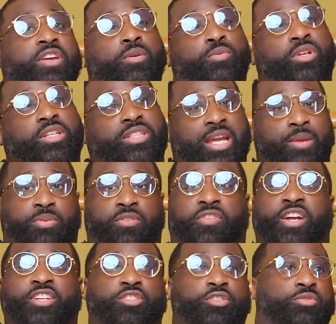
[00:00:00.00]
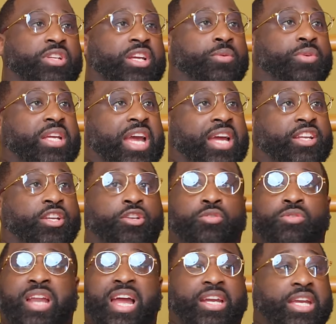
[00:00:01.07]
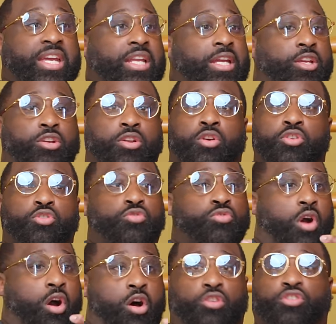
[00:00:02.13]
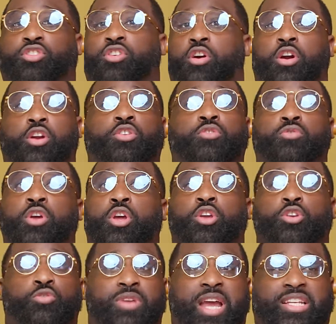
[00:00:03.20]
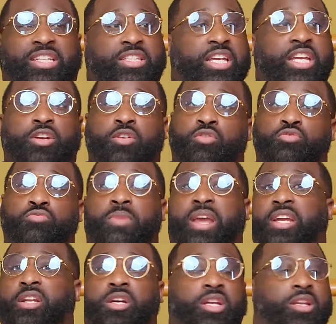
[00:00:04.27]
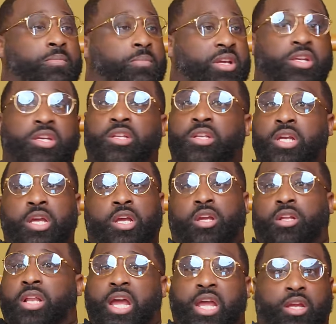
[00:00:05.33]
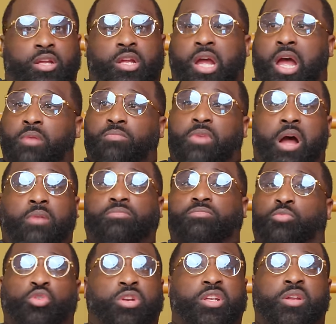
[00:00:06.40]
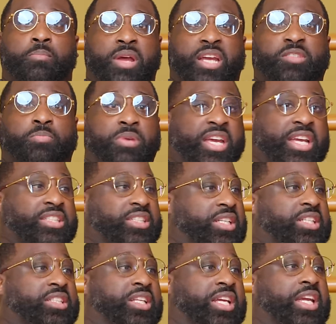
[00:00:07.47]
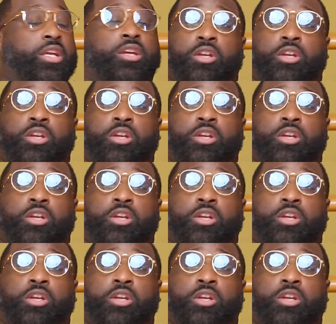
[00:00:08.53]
he would have stayed professional, did what he had to do, and I get it. You know, you all-star, you got this ego, you making $100 million. Like, I'm one of the best bigs in this league.